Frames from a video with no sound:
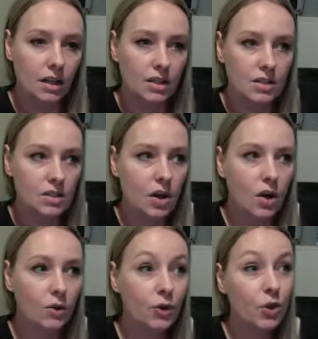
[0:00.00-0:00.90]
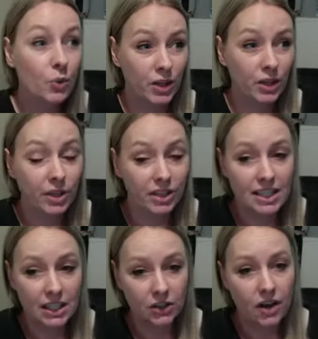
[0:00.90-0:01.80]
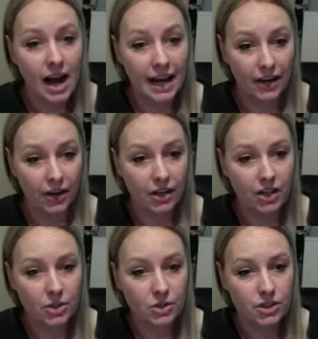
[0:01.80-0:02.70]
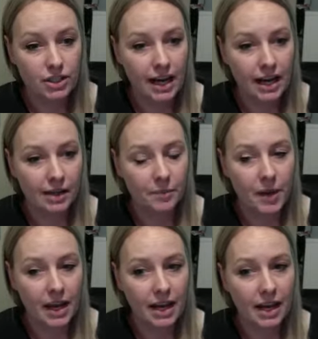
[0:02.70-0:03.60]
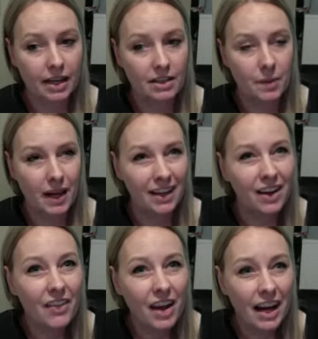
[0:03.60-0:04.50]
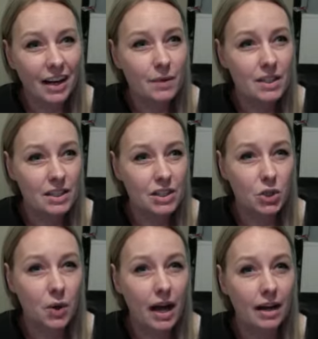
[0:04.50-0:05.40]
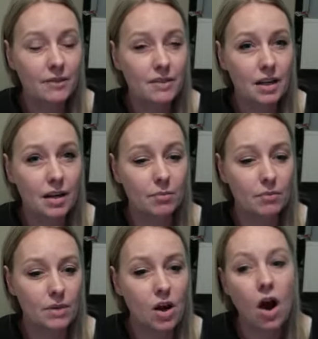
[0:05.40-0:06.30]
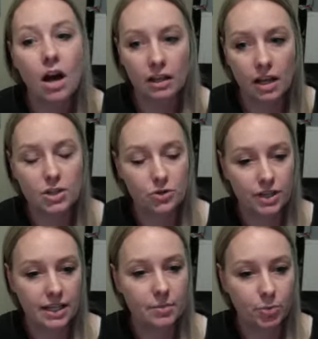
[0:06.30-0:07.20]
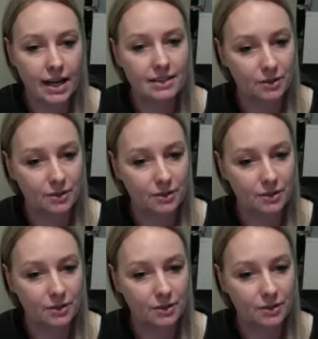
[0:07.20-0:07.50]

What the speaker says: So for the RealReal, it's a little higher. Usually I'm paying, depending on the item, because they do have some non-luxury brands, a